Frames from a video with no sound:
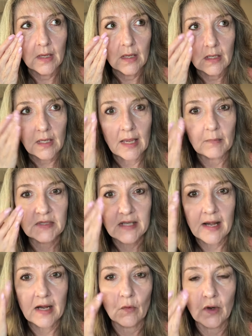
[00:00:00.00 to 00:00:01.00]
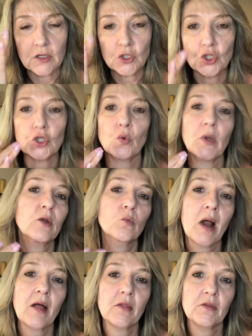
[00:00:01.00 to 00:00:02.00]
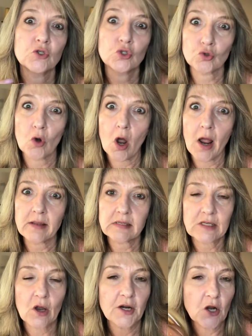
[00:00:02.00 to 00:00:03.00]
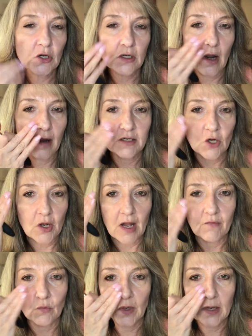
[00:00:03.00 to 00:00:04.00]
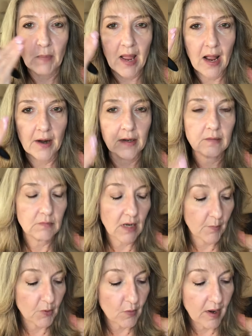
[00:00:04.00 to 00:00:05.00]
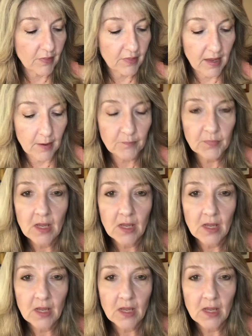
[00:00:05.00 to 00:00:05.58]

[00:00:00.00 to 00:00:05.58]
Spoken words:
keeps that area dewy rather than dry. So I don't ever really powder up around there.